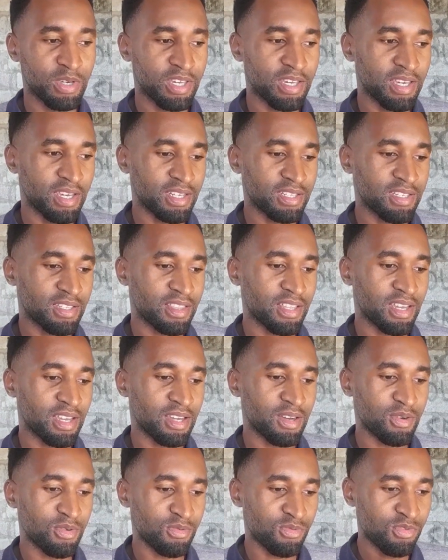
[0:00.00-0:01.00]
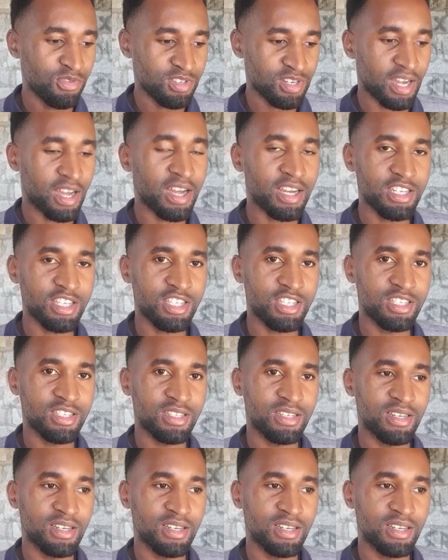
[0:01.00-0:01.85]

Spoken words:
get the wood ash,